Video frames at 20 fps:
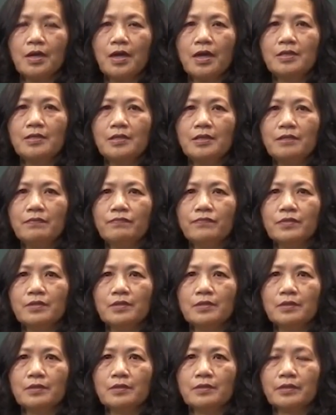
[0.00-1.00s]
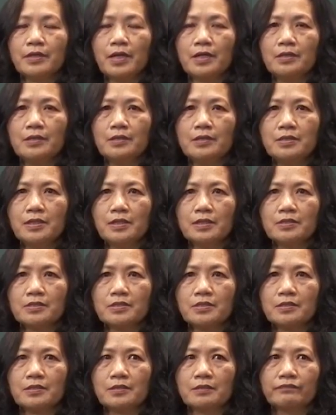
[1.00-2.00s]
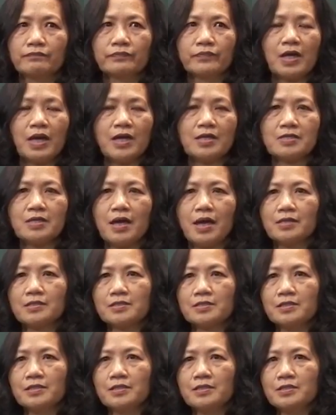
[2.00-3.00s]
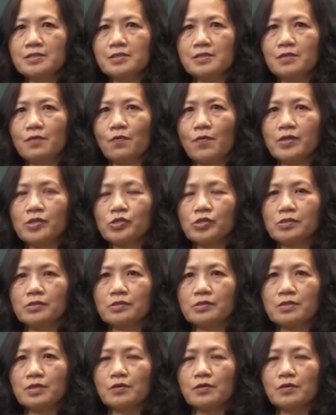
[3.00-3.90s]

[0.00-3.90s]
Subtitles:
and if the candidate can't answer easy questions,